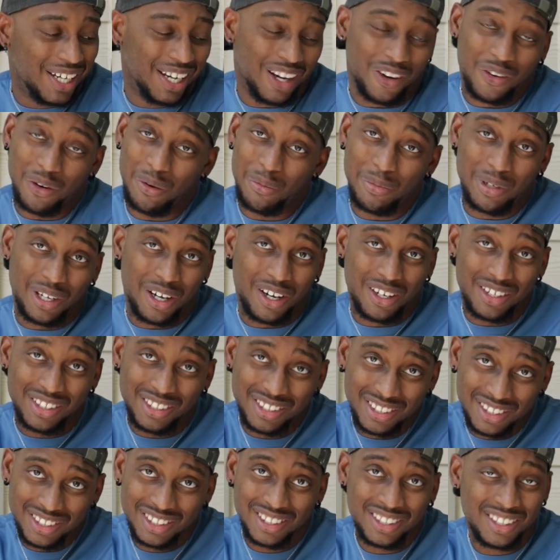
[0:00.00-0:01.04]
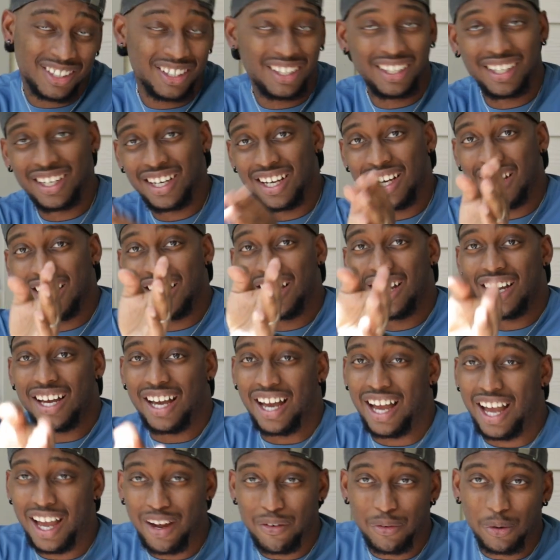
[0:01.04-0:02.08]
I'm gonna be honest.
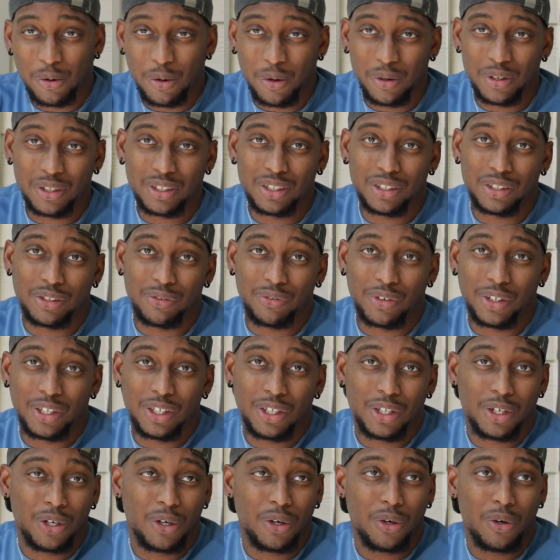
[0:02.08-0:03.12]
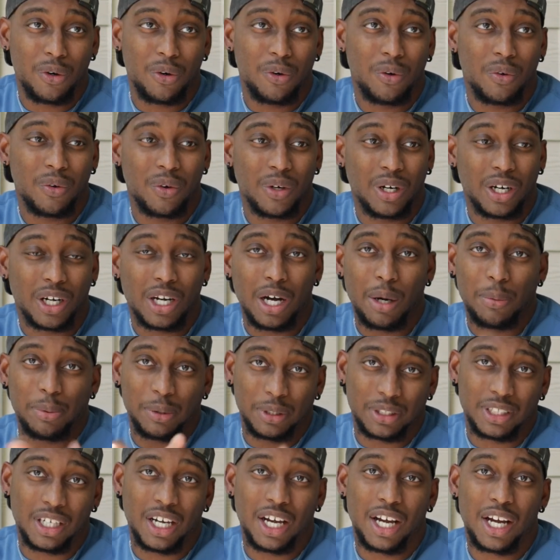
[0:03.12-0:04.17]
I have recorded this video a couple
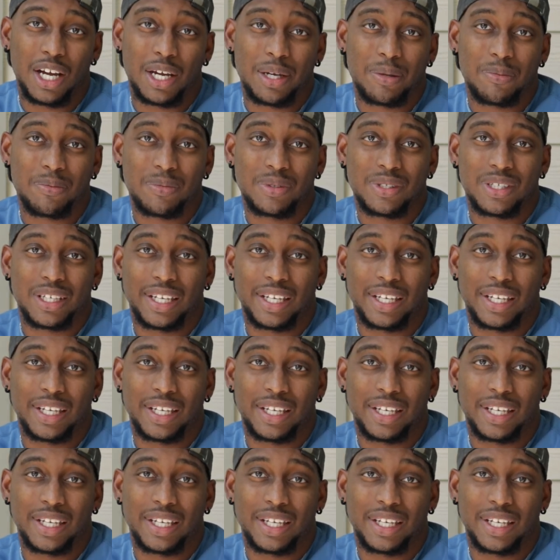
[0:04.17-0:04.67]
of times,